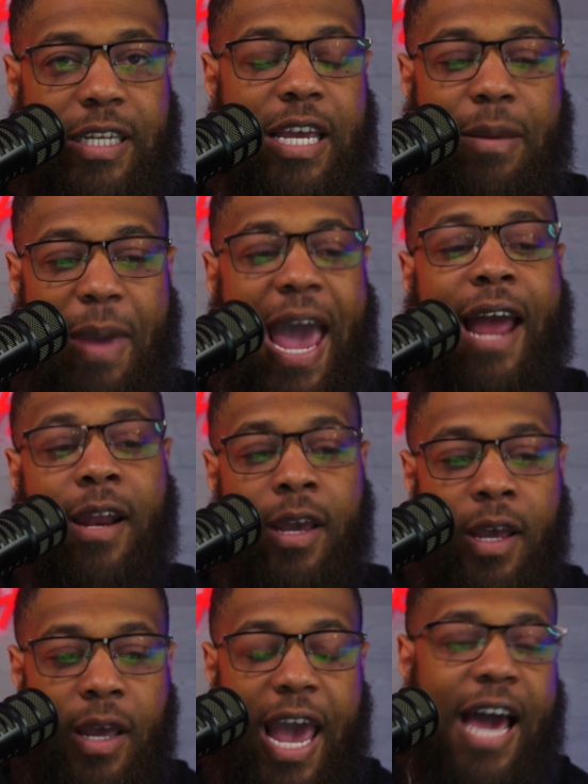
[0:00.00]
team at.
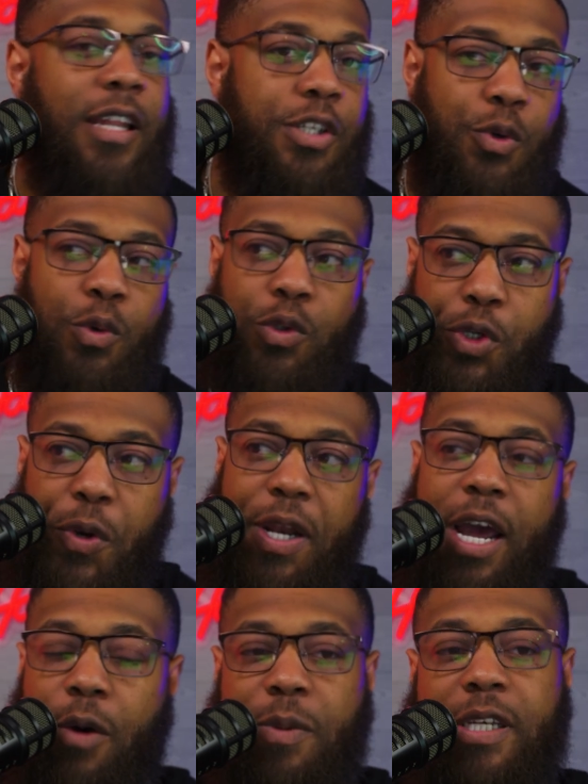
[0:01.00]
Alex Caruso can
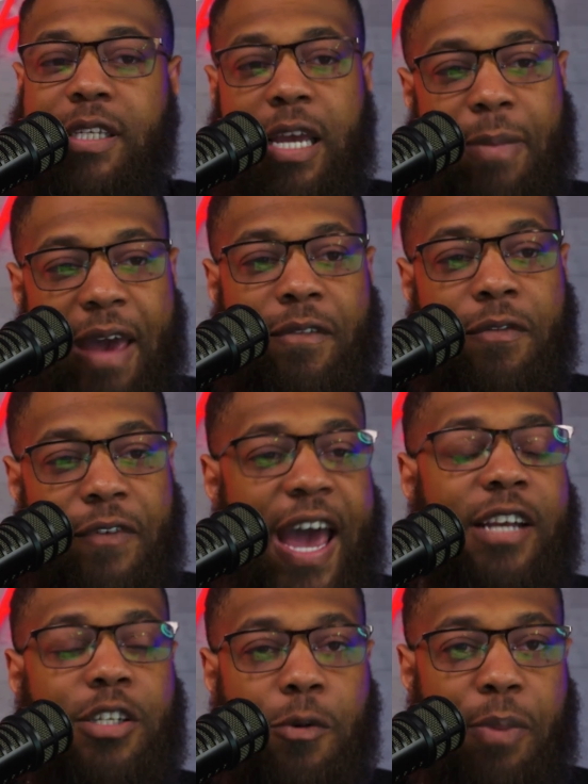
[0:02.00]
help this team have a
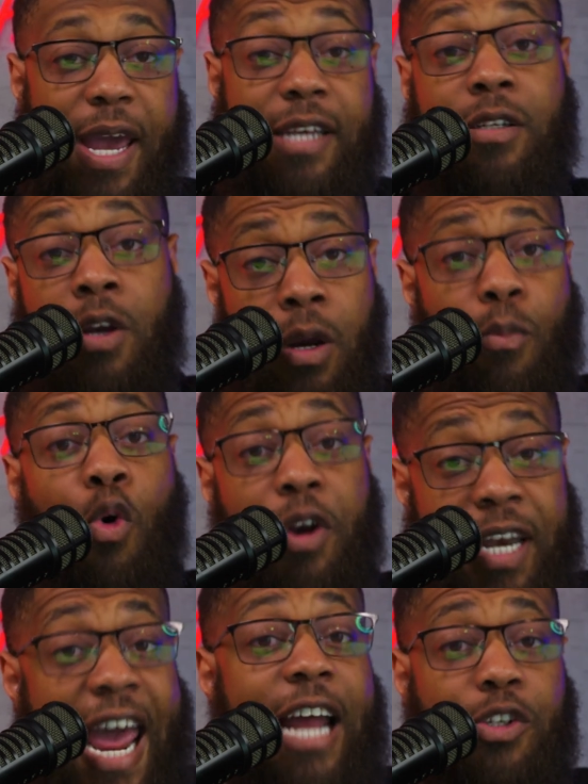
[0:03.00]
faster pace more
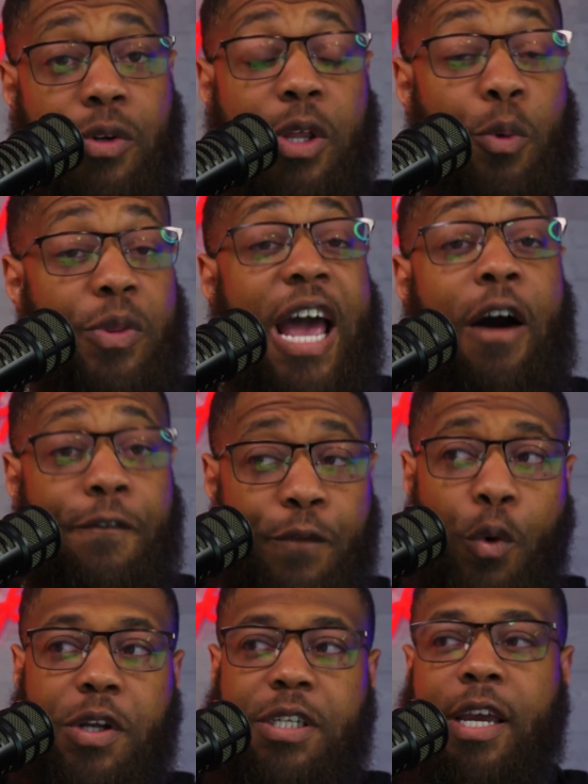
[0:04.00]
naturally without
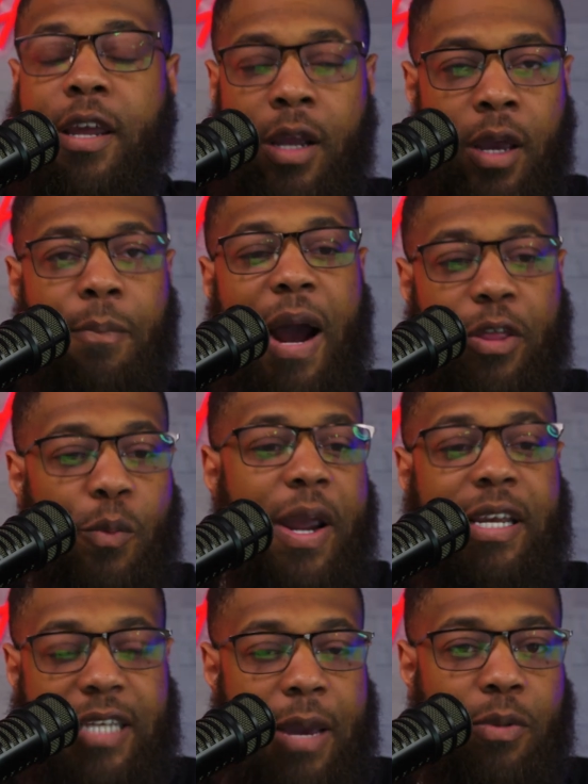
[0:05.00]
forcing it. By the way,
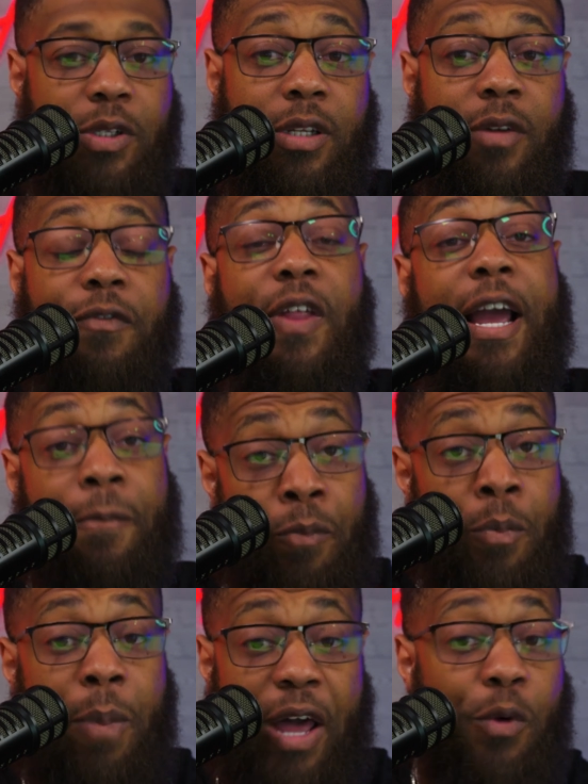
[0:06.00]
he's able to deflect.
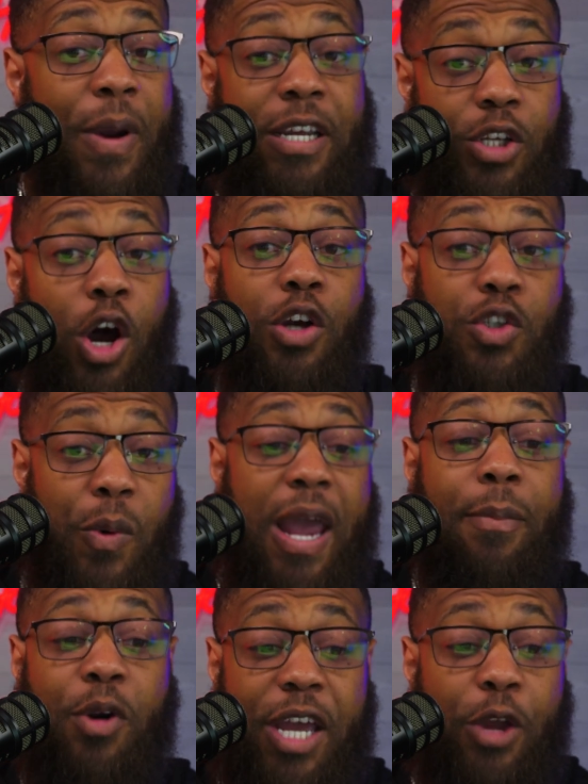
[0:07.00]
By the way, he's also
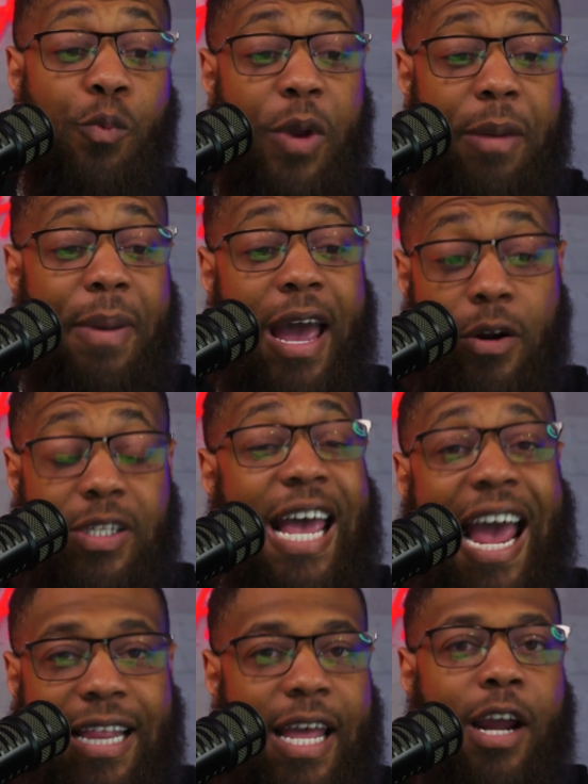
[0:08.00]
able to get rebounds
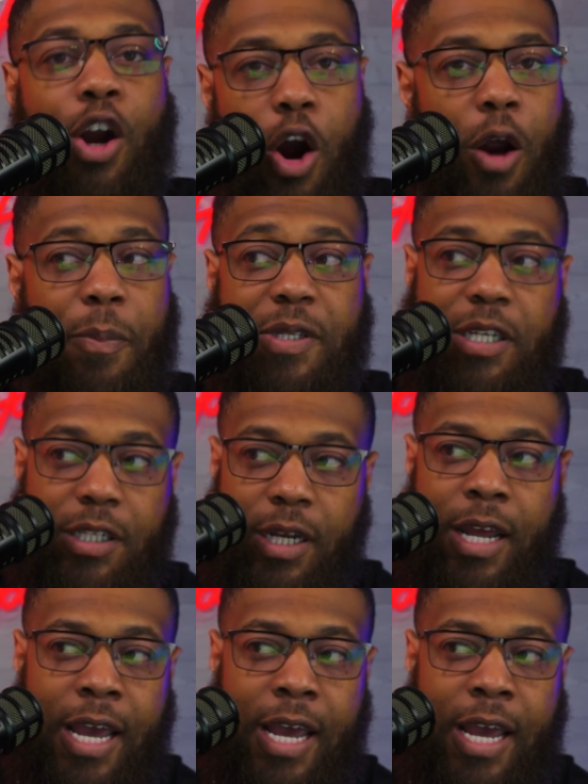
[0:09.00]
at that guard position,